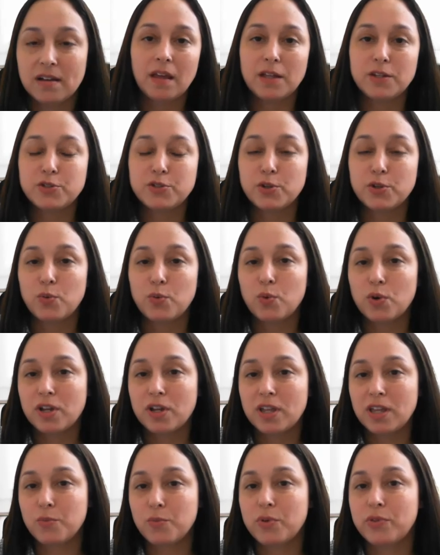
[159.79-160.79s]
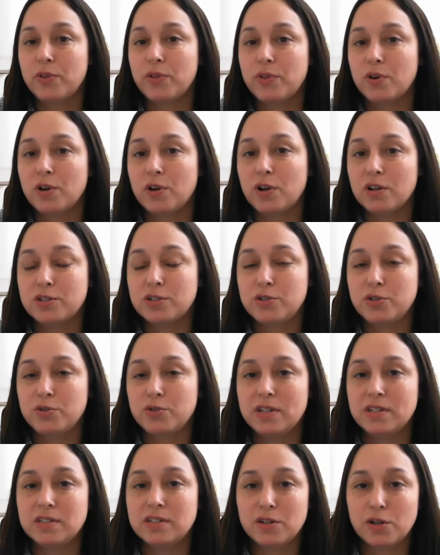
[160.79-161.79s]
And so, working with
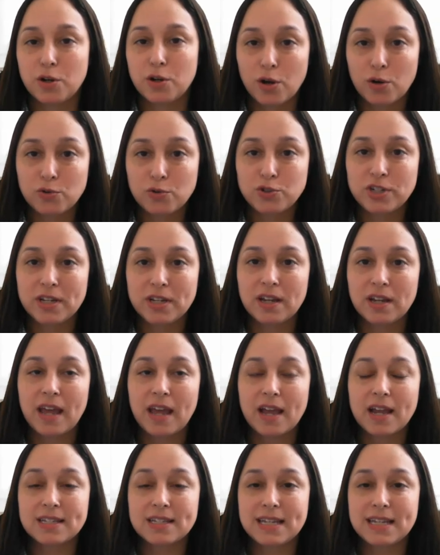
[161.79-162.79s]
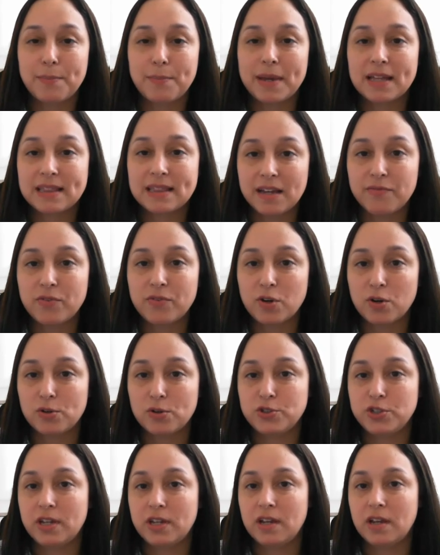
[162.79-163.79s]
students in coaching and academic life
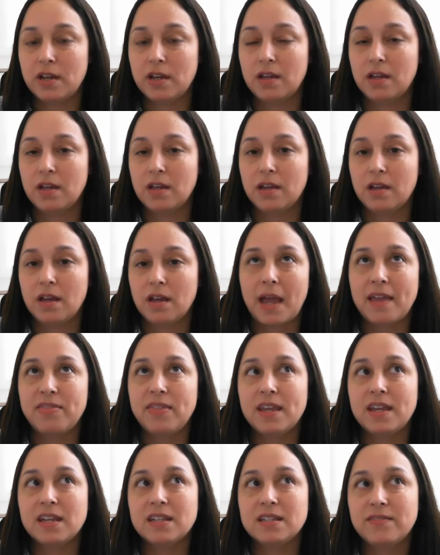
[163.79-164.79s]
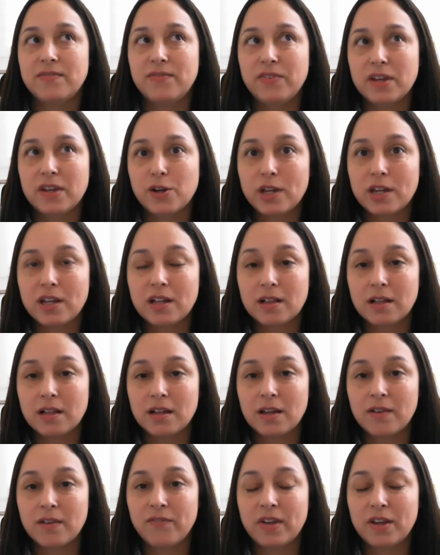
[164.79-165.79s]
coaching, I think it's very,
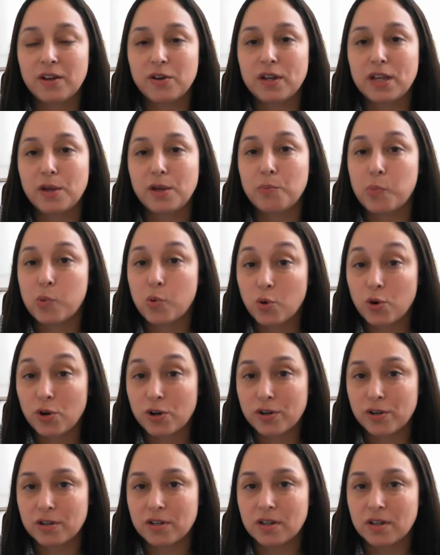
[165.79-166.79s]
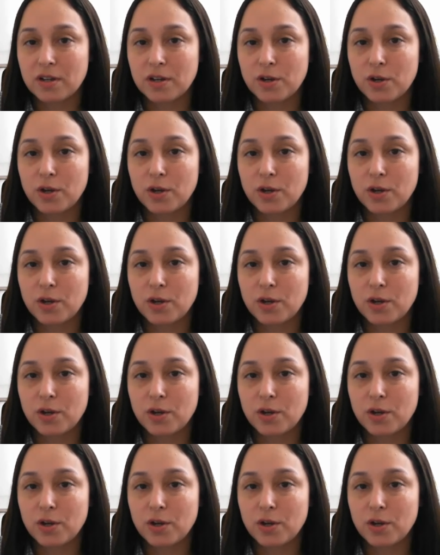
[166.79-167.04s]
very important